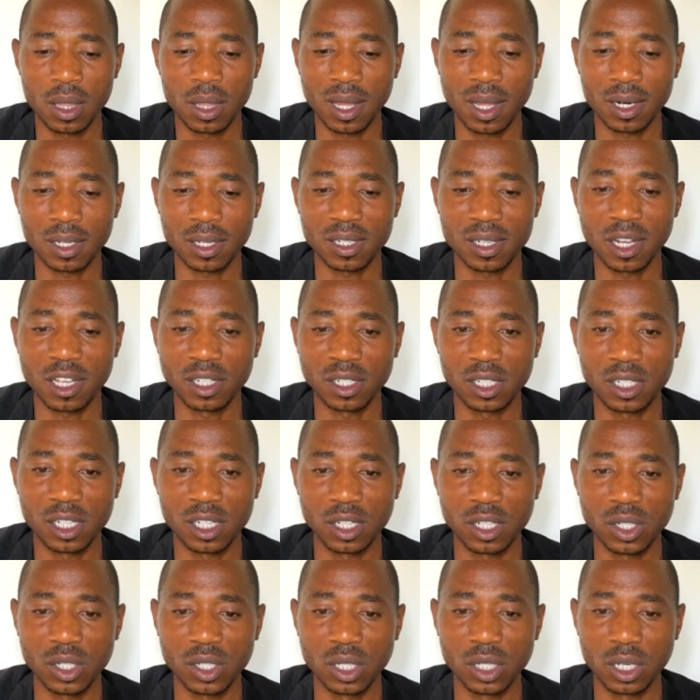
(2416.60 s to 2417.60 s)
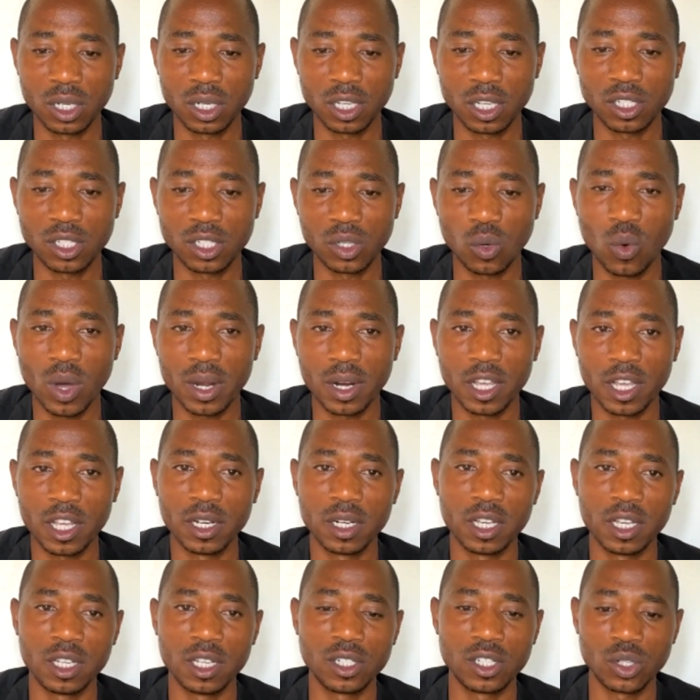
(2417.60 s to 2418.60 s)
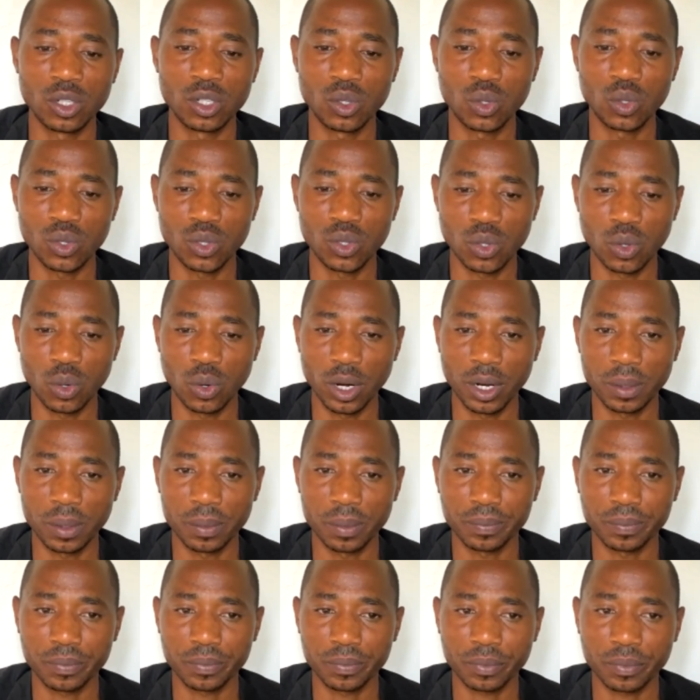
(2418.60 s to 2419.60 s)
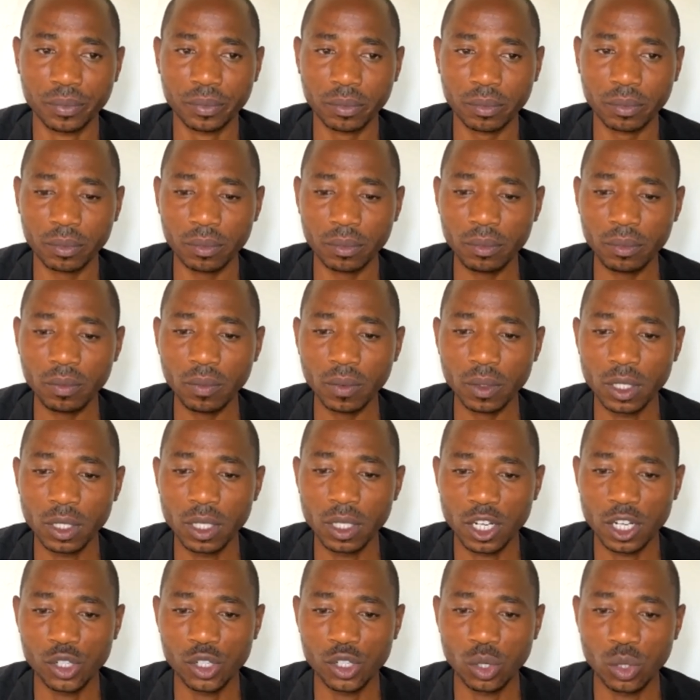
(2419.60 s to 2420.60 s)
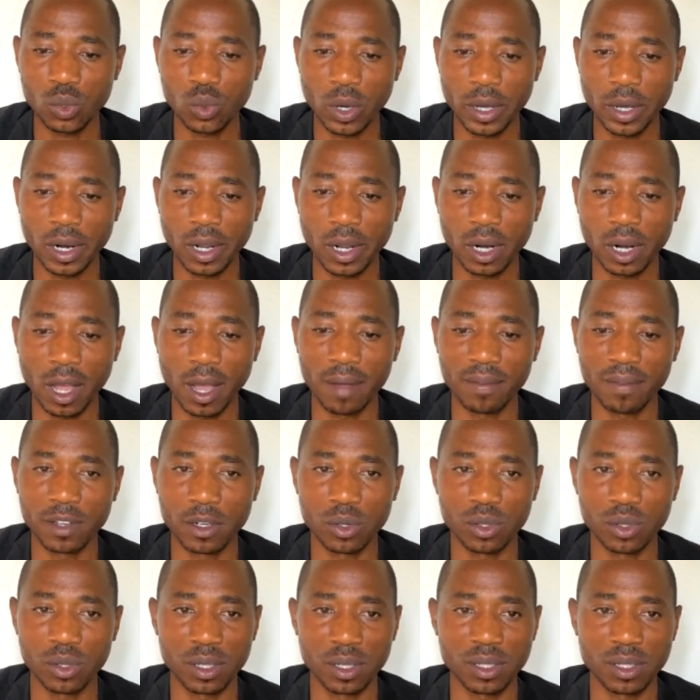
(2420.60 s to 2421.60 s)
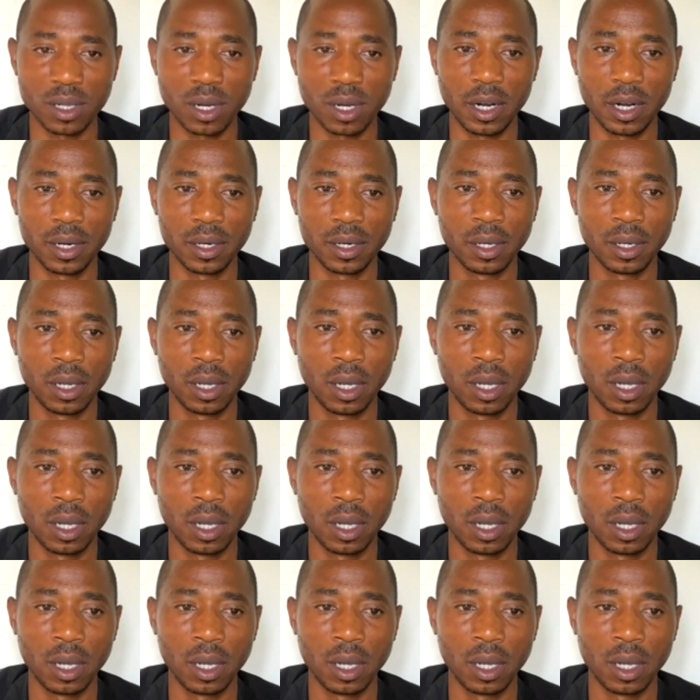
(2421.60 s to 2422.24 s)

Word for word: that is 92 91 and 92, sorry. In a short while, I'll have it on the screen.